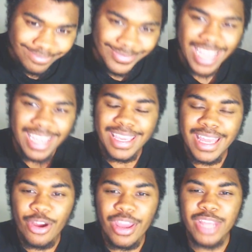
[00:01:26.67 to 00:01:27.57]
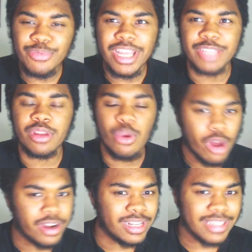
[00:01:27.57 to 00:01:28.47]
It is what it is. When you're
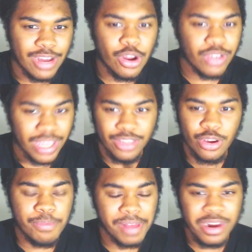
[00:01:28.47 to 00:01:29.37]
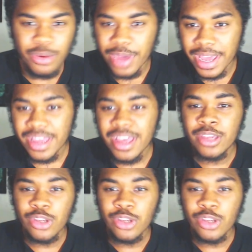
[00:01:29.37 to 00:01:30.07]
1-0 down, okay, you're playing away.